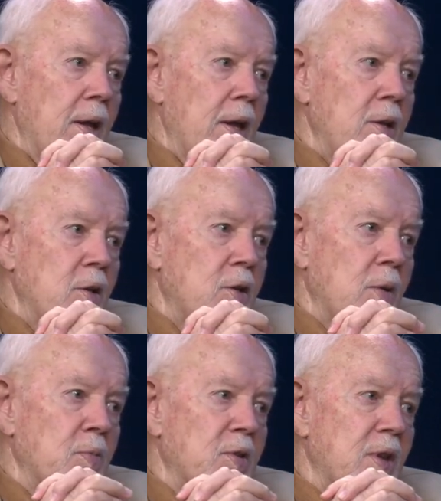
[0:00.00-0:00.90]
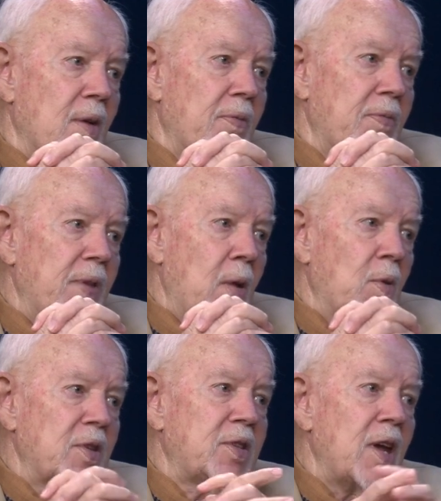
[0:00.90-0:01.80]
in your gym stuff, they
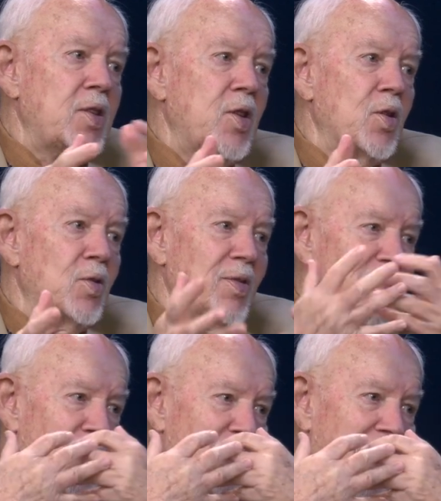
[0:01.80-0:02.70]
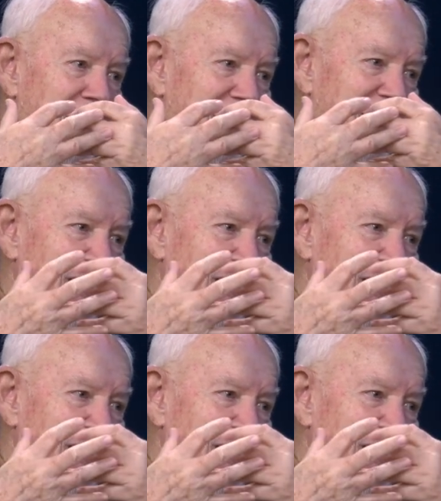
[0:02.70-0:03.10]
would send you to me.